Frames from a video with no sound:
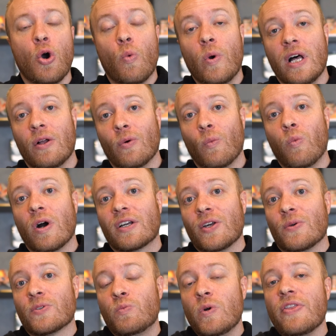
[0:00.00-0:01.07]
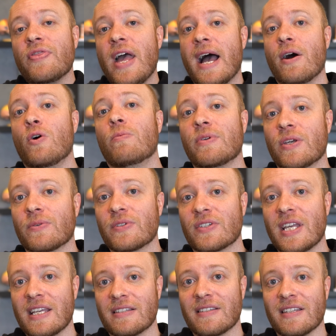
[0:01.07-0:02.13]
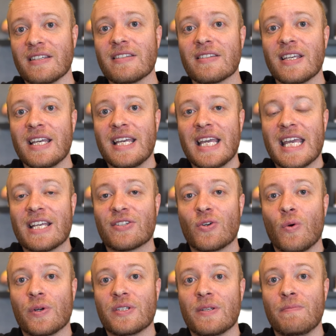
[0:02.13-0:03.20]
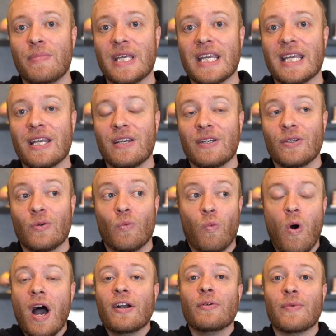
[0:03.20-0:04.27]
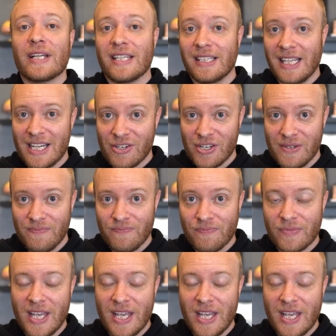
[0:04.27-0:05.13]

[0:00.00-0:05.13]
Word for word: Well, what goes with that homeostasis is going to be water regulation.